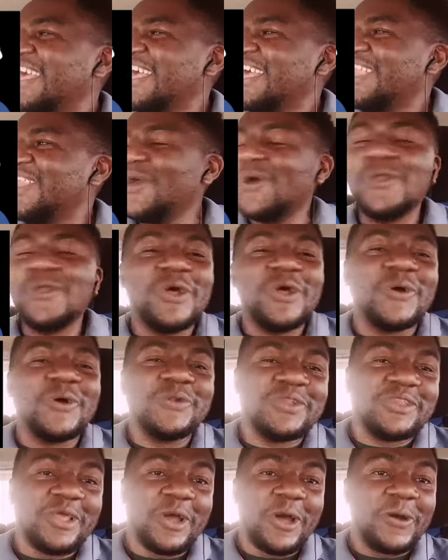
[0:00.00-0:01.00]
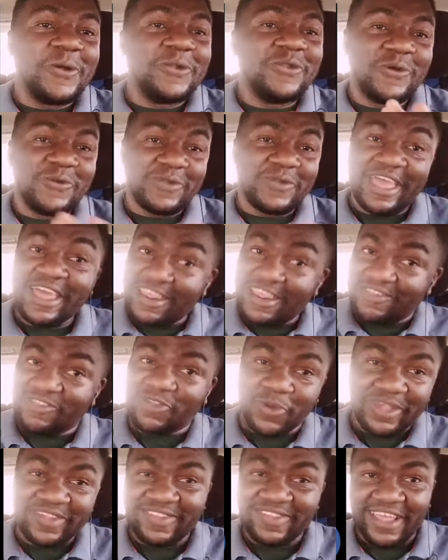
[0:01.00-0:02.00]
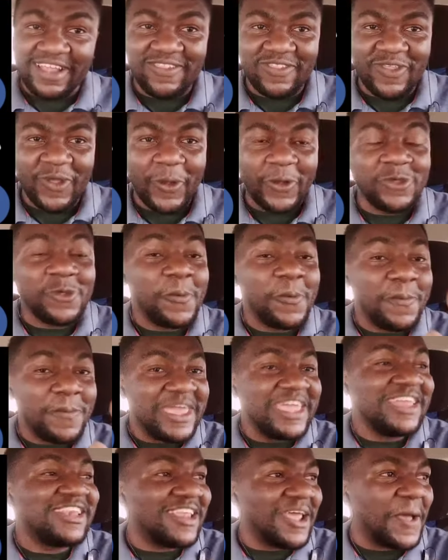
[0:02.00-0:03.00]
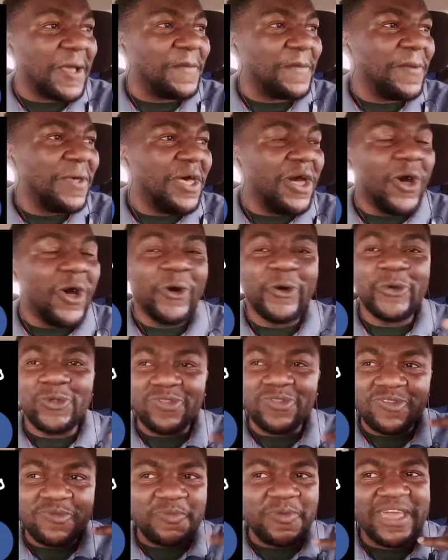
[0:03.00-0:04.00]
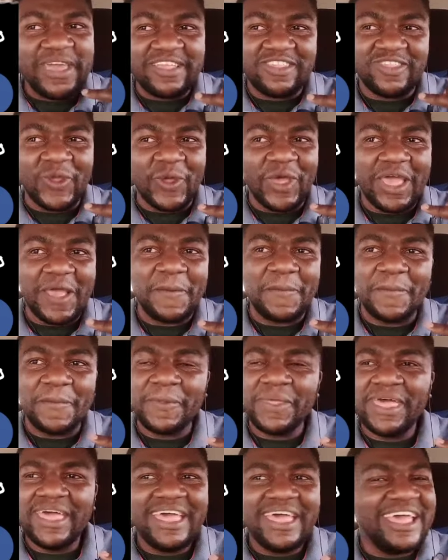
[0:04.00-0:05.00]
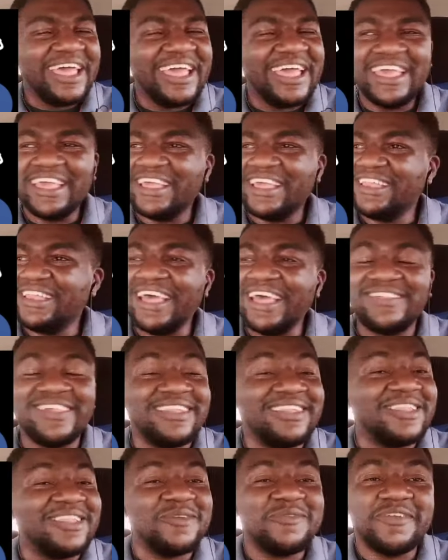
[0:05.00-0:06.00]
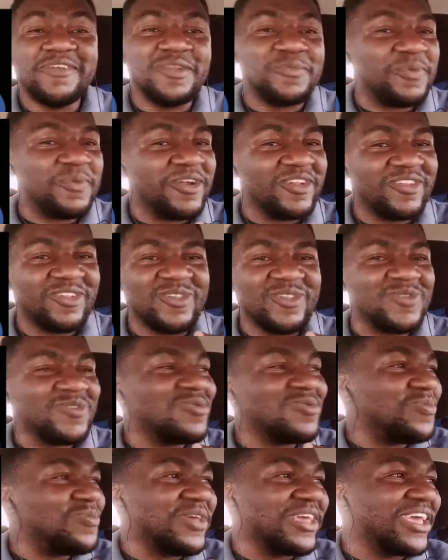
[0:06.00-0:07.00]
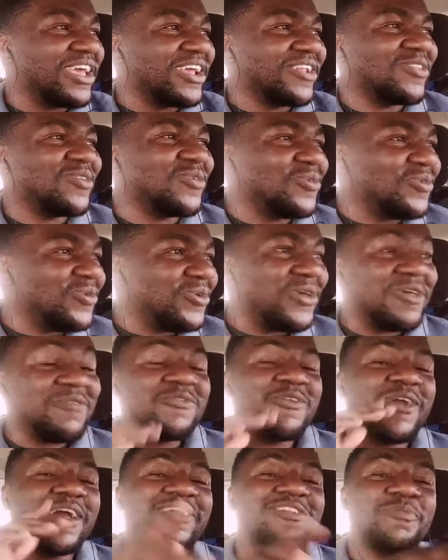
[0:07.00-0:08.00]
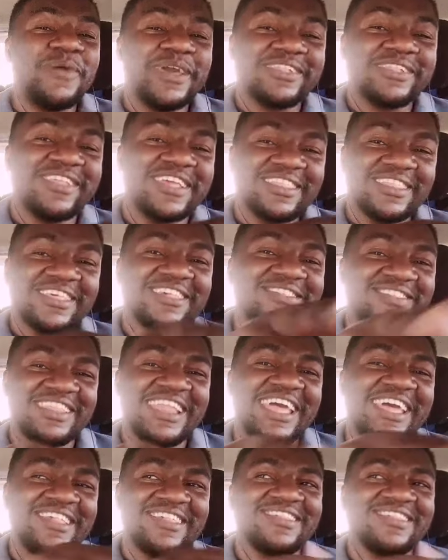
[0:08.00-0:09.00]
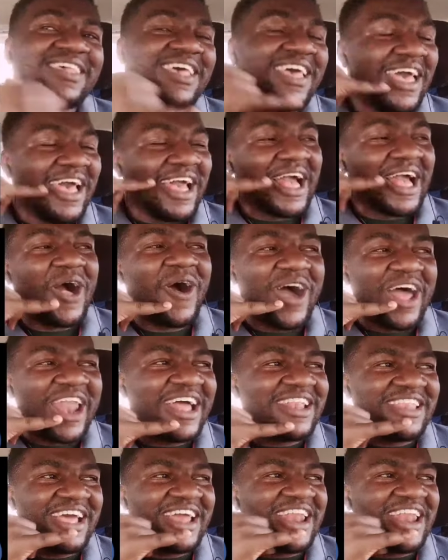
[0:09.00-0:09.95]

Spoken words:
Don't get it twisted, though. You meet him or you speak to him, that's a different person you're speaking to. If you're expecting this Nez, no, I'll